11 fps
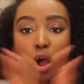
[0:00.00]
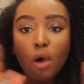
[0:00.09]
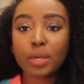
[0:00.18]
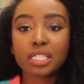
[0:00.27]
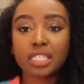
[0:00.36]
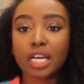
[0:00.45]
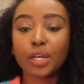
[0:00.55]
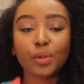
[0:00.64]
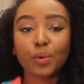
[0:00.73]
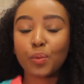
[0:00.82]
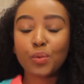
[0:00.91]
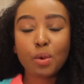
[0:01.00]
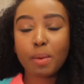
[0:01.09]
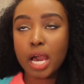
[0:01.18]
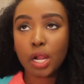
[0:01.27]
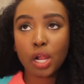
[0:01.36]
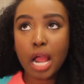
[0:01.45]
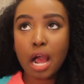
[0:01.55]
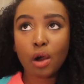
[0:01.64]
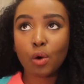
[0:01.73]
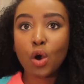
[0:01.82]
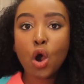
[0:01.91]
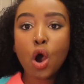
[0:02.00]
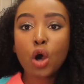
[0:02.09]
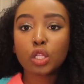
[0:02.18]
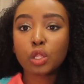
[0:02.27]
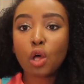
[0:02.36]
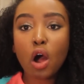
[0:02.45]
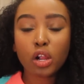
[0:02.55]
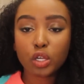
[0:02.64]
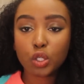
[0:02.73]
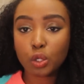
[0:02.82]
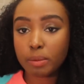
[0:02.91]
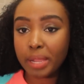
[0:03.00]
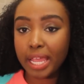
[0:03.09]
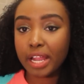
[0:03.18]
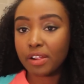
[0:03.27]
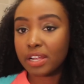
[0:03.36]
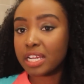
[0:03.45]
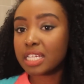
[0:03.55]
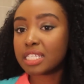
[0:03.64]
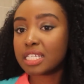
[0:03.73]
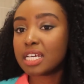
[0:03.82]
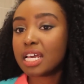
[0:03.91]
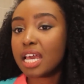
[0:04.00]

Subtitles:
always done no matter how long or short my hair is.